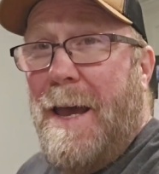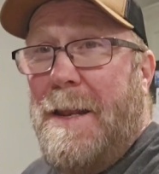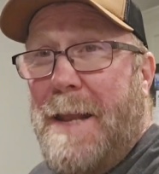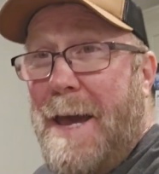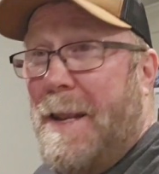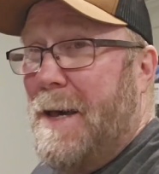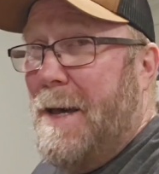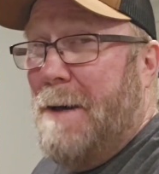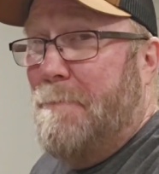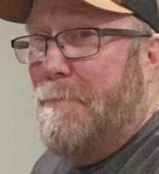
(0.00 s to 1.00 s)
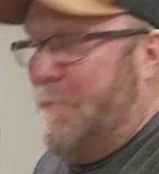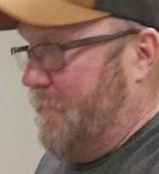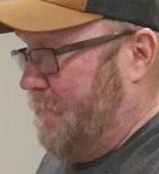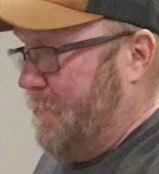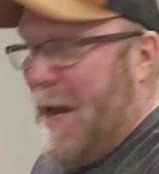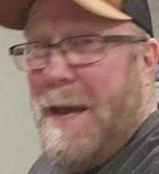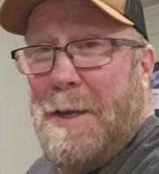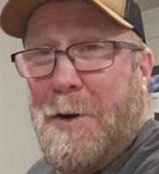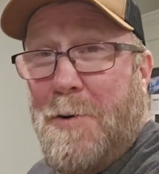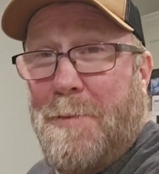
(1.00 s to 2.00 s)
and that
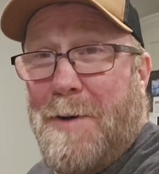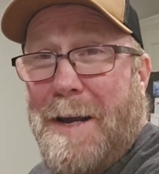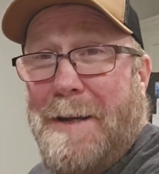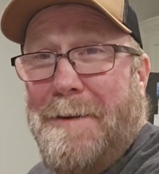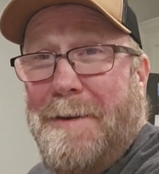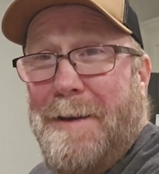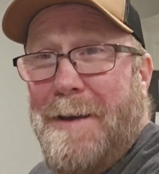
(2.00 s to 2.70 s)
pan of cornbread.